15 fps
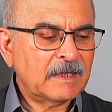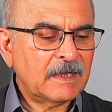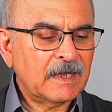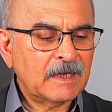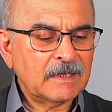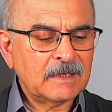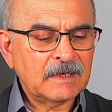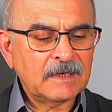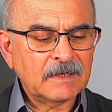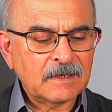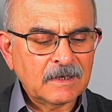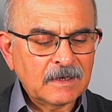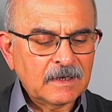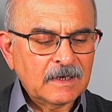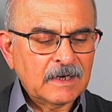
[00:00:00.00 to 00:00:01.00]
they did
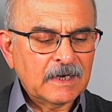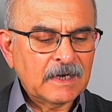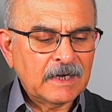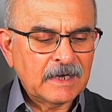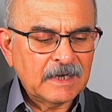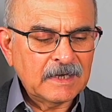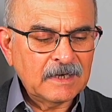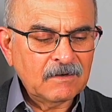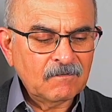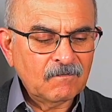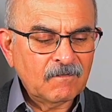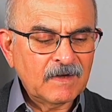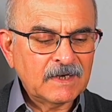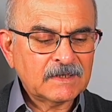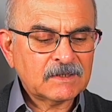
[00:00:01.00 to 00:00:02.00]

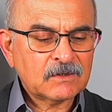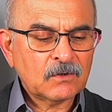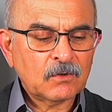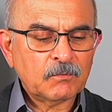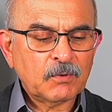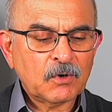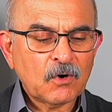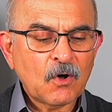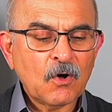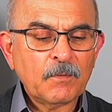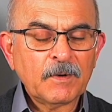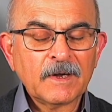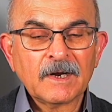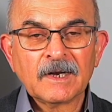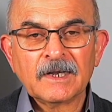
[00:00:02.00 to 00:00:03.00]
invest
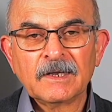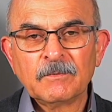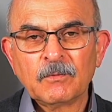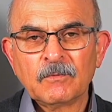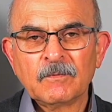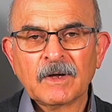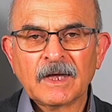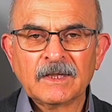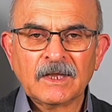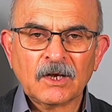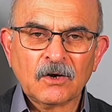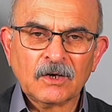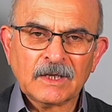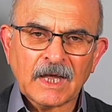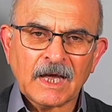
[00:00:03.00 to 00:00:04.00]
properly, and they
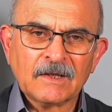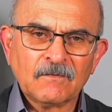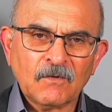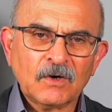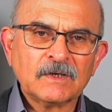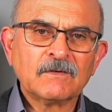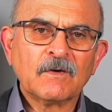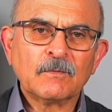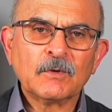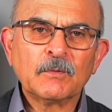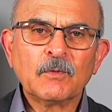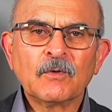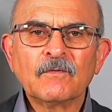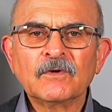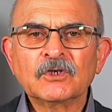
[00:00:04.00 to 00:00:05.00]
got advice from the
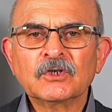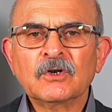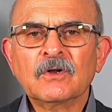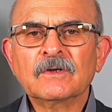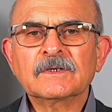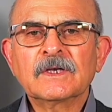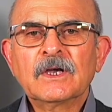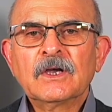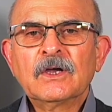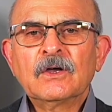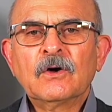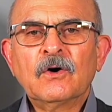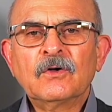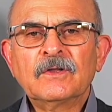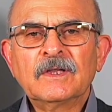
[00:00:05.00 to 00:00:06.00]
professionals
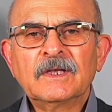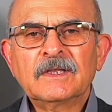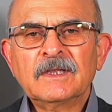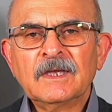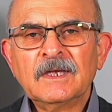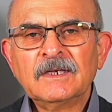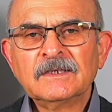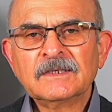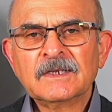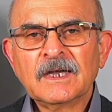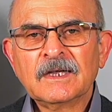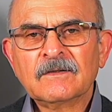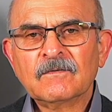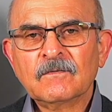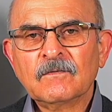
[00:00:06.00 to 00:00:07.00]
on the things
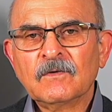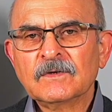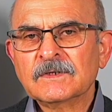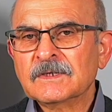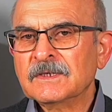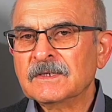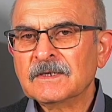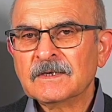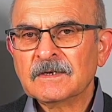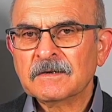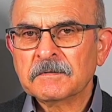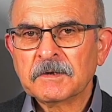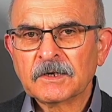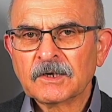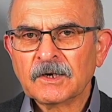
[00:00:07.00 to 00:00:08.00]
that wasn't
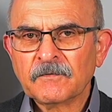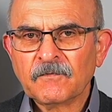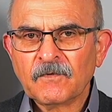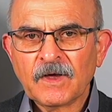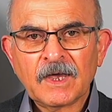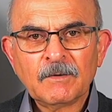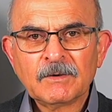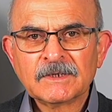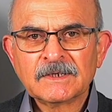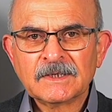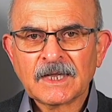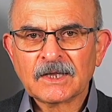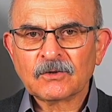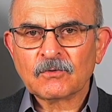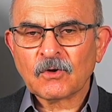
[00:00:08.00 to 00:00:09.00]
like a famous in
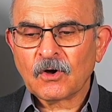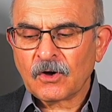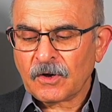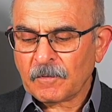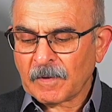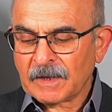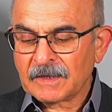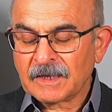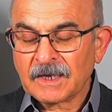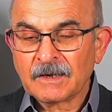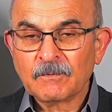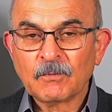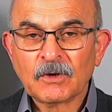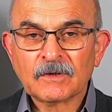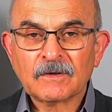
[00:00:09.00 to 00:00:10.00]
that time, and
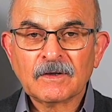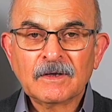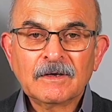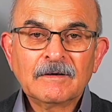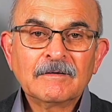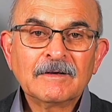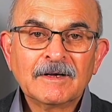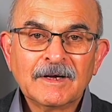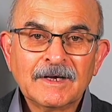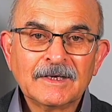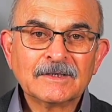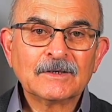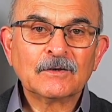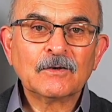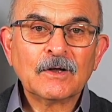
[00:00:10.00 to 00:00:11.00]
then
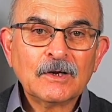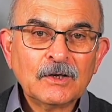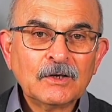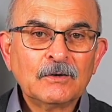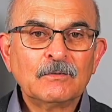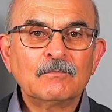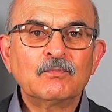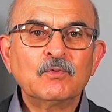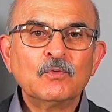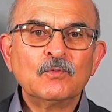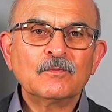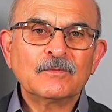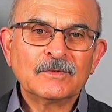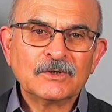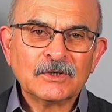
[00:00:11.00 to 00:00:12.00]
suddenly
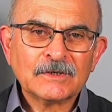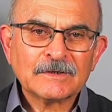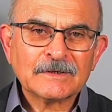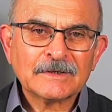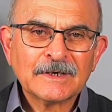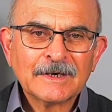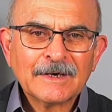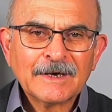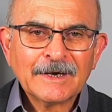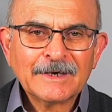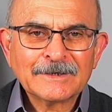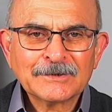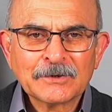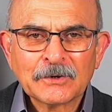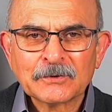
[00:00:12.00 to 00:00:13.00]
boom, just
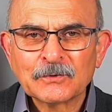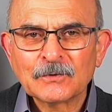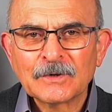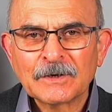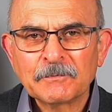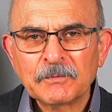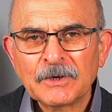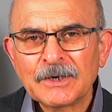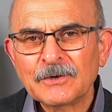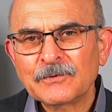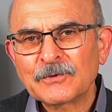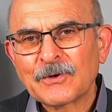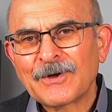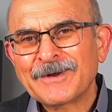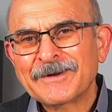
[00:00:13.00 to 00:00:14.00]
started the $1
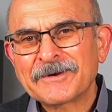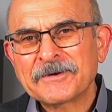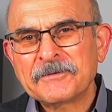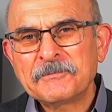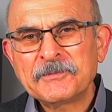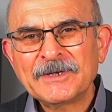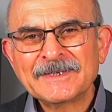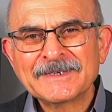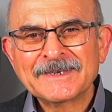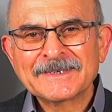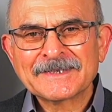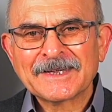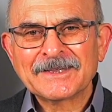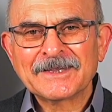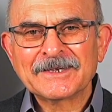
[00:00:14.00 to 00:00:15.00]
billion
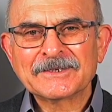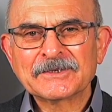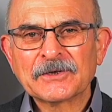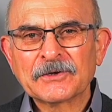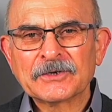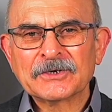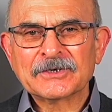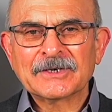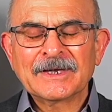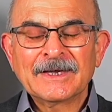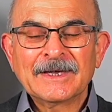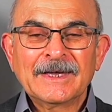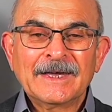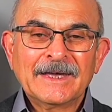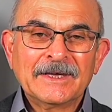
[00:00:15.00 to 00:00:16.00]
business and the stock is
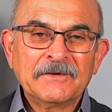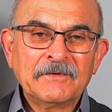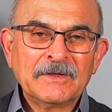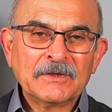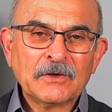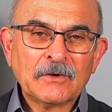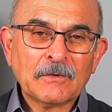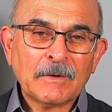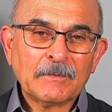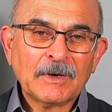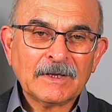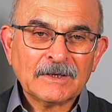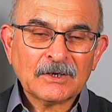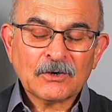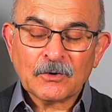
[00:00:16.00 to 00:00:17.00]
even though I'm
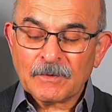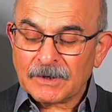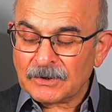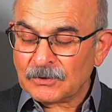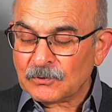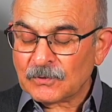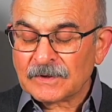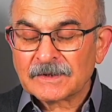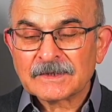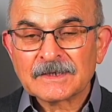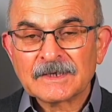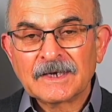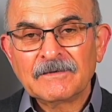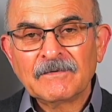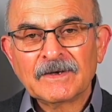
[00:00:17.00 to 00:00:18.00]
not recommending to
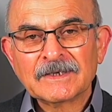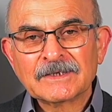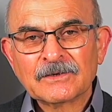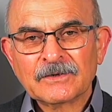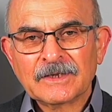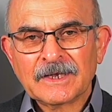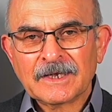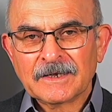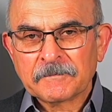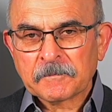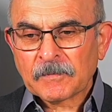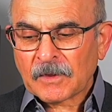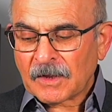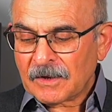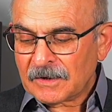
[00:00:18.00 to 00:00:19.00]
invest on the
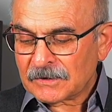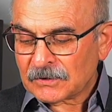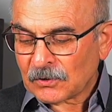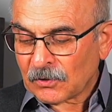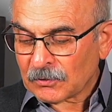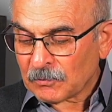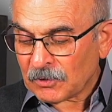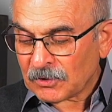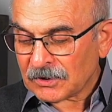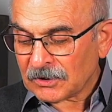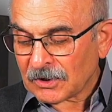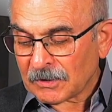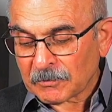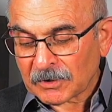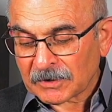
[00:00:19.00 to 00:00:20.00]
stock market,
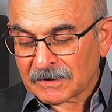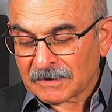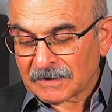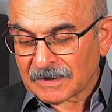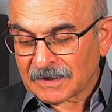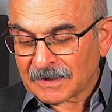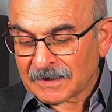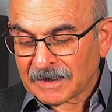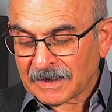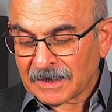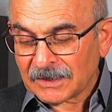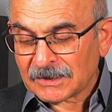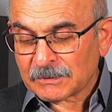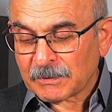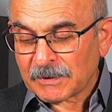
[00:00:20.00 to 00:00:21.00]
I'm not an
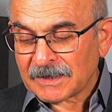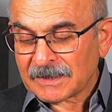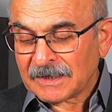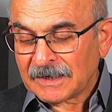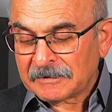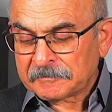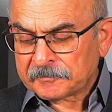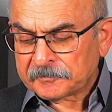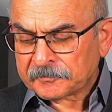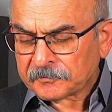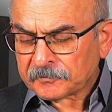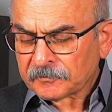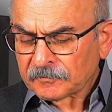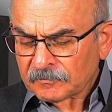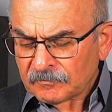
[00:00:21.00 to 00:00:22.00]
expert.
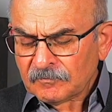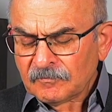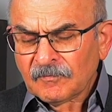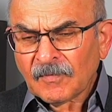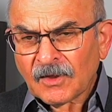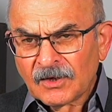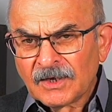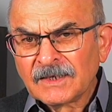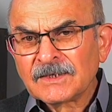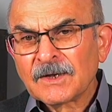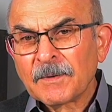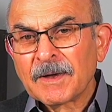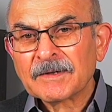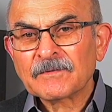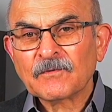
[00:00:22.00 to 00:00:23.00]
Get
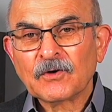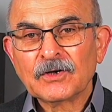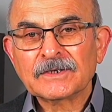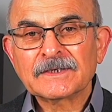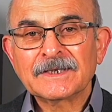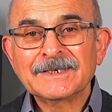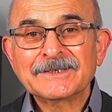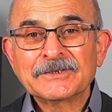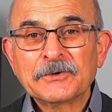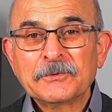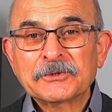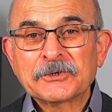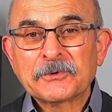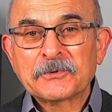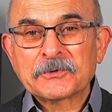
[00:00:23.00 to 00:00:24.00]
some advice. There is so
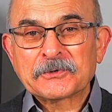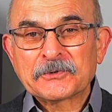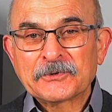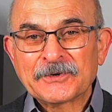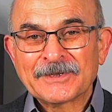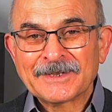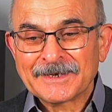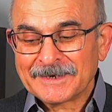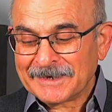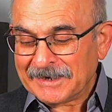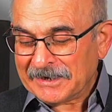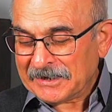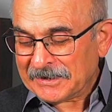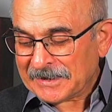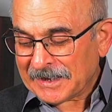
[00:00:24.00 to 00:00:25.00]
much opportunity
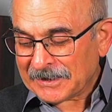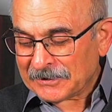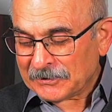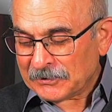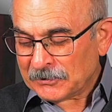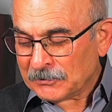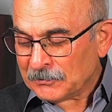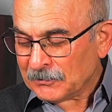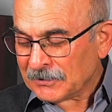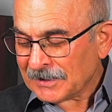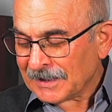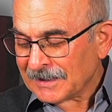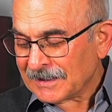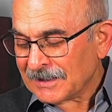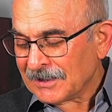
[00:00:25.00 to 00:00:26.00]
that you
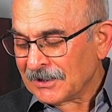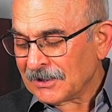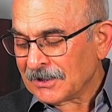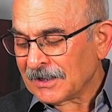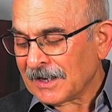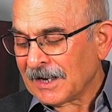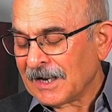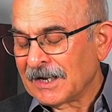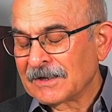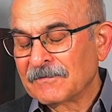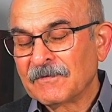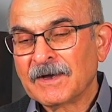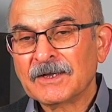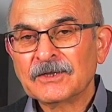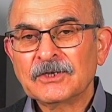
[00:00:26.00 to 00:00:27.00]
can take
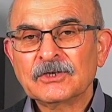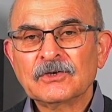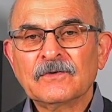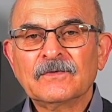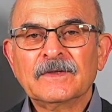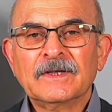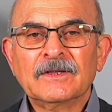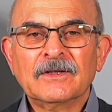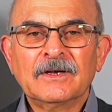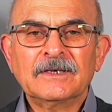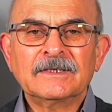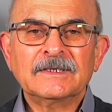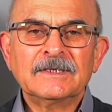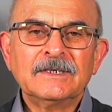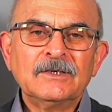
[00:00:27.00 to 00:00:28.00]
advantage of that. I
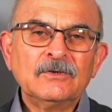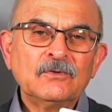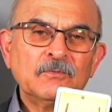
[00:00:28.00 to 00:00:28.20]
see you